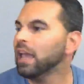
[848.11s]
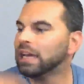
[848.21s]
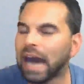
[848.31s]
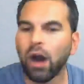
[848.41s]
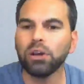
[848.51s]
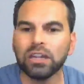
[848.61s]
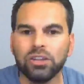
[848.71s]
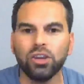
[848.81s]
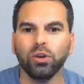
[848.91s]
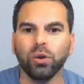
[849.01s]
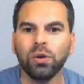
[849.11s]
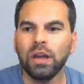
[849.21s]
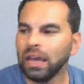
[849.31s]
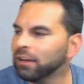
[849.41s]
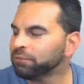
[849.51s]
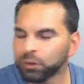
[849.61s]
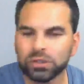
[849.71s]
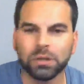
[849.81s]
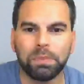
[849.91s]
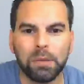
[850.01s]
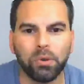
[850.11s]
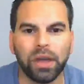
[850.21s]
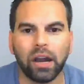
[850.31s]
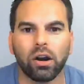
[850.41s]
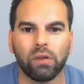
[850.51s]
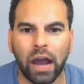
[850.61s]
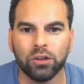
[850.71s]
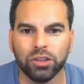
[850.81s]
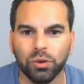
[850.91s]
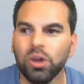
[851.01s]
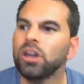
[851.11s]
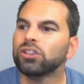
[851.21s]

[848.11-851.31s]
And how can you influence the people that are around you